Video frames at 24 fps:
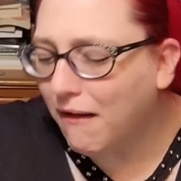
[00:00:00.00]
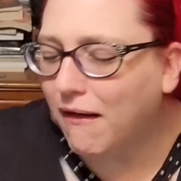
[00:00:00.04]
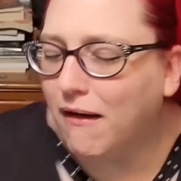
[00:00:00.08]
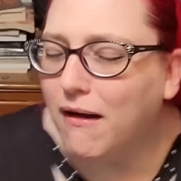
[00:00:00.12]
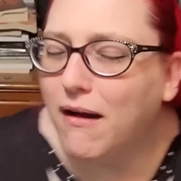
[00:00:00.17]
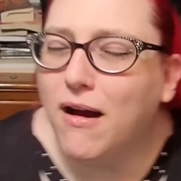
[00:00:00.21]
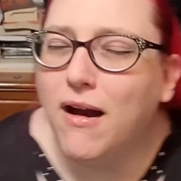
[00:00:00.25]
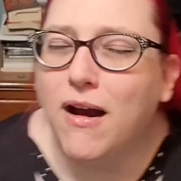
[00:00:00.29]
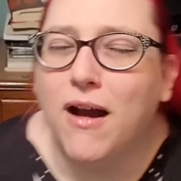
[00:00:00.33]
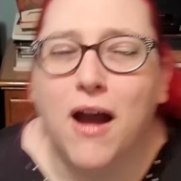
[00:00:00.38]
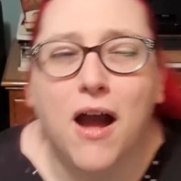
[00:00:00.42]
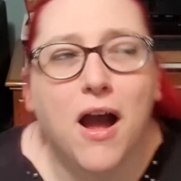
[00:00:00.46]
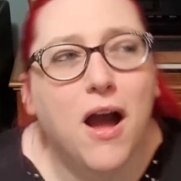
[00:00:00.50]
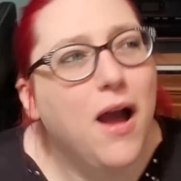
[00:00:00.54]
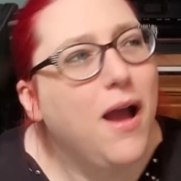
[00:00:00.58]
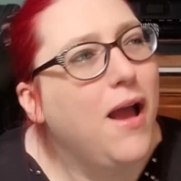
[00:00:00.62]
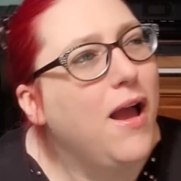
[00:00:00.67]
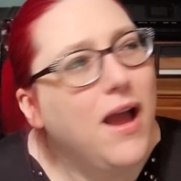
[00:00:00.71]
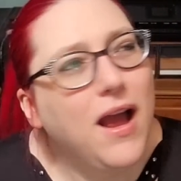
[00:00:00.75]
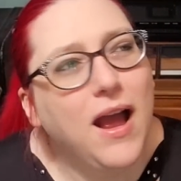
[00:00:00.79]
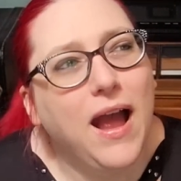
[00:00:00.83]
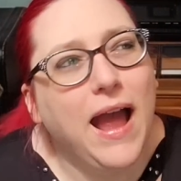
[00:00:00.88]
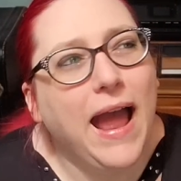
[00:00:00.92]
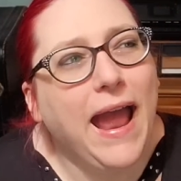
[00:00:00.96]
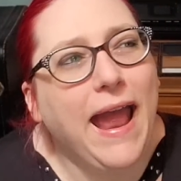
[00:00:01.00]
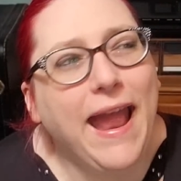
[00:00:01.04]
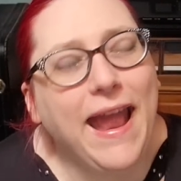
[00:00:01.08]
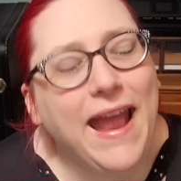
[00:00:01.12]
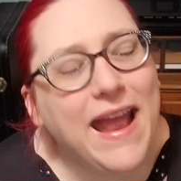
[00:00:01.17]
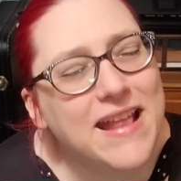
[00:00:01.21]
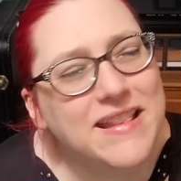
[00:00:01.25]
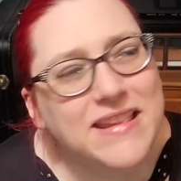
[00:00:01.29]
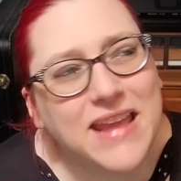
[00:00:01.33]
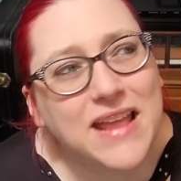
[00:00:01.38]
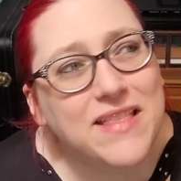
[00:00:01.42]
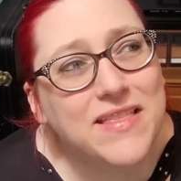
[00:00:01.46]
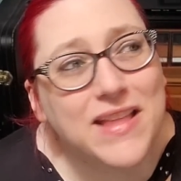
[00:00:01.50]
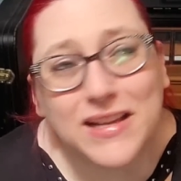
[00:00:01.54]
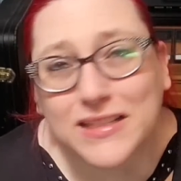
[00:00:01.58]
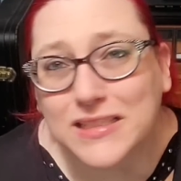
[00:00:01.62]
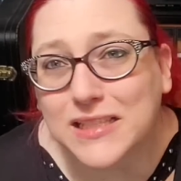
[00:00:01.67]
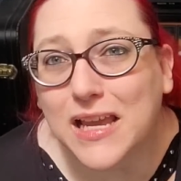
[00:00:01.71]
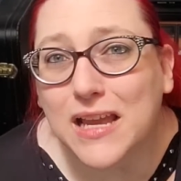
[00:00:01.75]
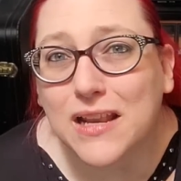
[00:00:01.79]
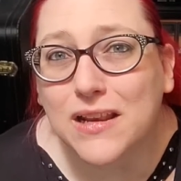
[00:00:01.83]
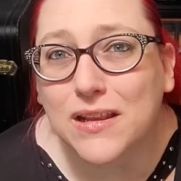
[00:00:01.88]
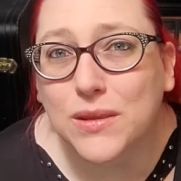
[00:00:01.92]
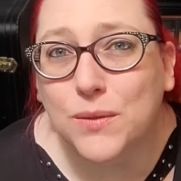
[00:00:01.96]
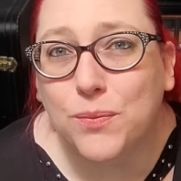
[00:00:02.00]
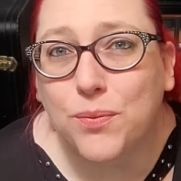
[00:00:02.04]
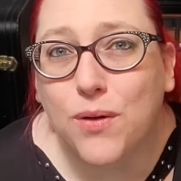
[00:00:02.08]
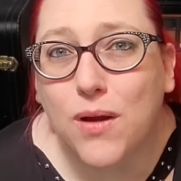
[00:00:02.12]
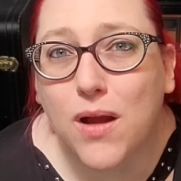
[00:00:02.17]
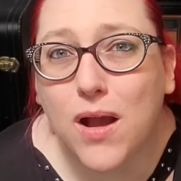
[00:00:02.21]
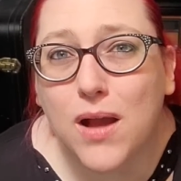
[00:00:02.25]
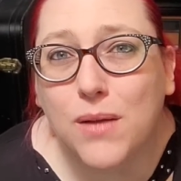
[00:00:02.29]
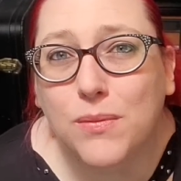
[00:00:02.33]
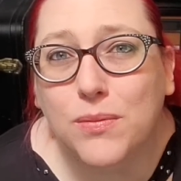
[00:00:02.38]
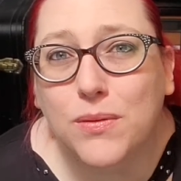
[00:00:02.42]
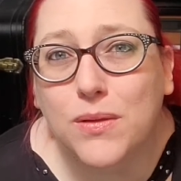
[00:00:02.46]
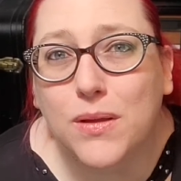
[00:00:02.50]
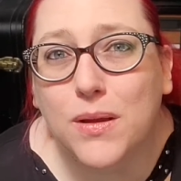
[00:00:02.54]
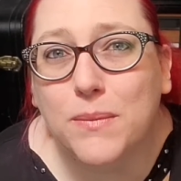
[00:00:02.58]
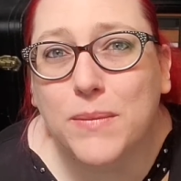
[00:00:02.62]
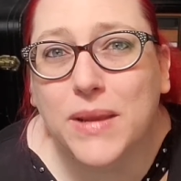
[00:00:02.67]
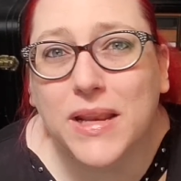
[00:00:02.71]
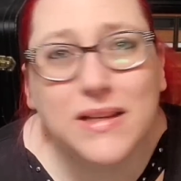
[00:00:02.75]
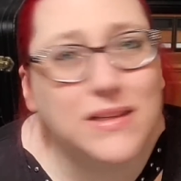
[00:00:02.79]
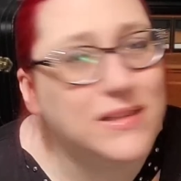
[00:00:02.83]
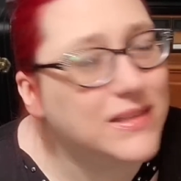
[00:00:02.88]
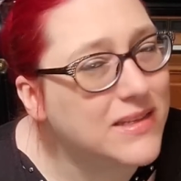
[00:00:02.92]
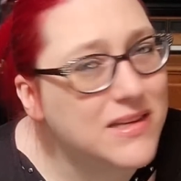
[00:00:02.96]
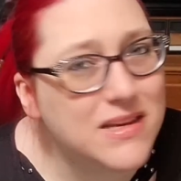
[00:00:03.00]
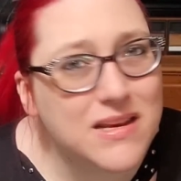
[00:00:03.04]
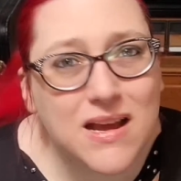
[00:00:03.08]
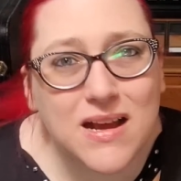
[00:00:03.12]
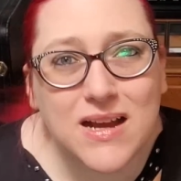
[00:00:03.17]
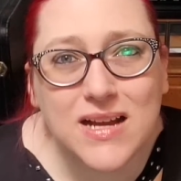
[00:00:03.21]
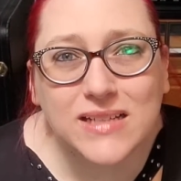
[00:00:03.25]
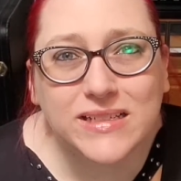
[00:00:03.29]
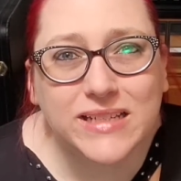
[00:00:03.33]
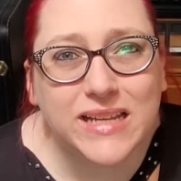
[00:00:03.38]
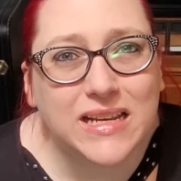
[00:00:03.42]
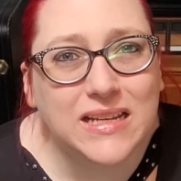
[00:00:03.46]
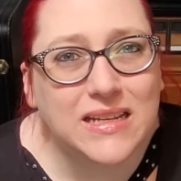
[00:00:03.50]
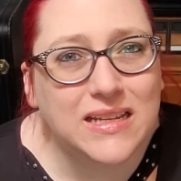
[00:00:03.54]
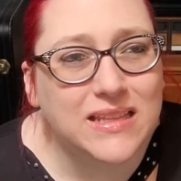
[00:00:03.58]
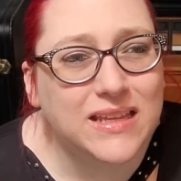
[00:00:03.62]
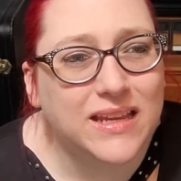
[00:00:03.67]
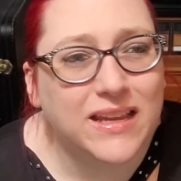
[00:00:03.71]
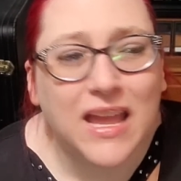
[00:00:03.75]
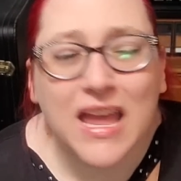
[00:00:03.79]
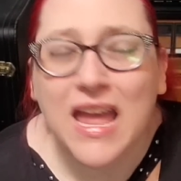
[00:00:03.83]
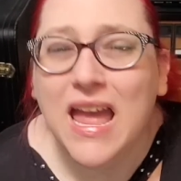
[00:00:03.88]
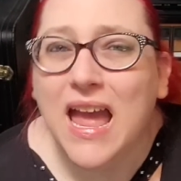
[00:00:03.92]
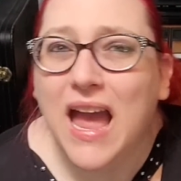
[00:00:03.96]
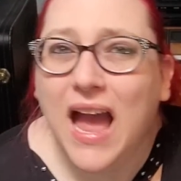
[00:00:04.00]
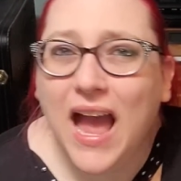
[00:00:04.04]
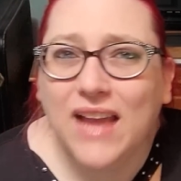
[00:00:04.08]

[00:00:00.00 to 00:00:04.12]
And that's kind of the problem. It is not anything.